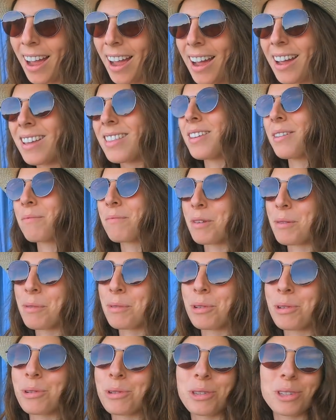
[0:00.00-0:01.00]
and then we
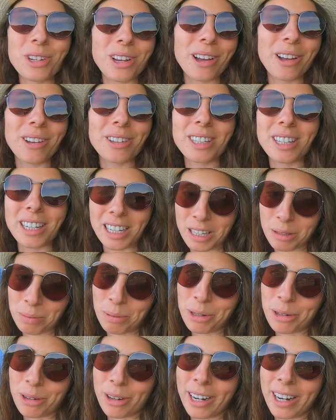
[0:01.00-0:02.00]
will start
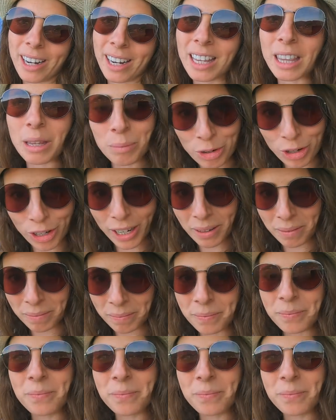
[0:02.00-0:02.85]
exploring in the morning.